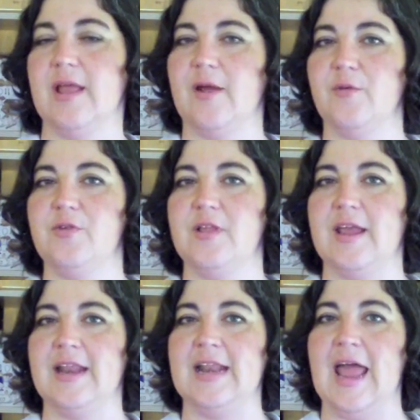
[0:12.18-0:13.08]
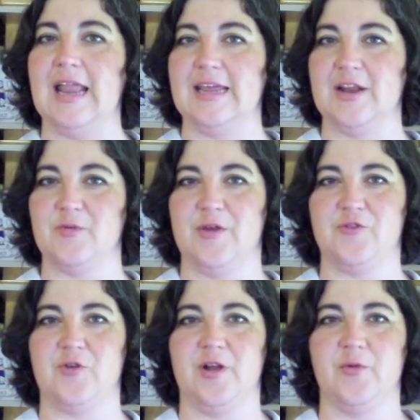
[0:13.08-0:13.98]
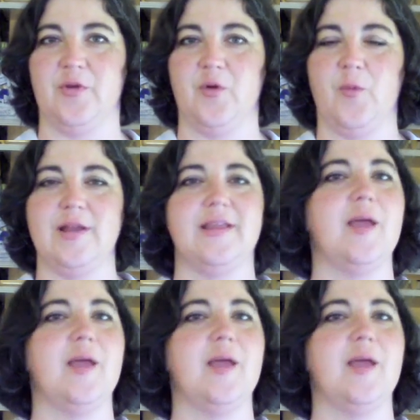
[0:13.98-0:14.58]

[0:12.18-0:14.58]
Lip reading: like I was sitting in an elegant restaurant with a white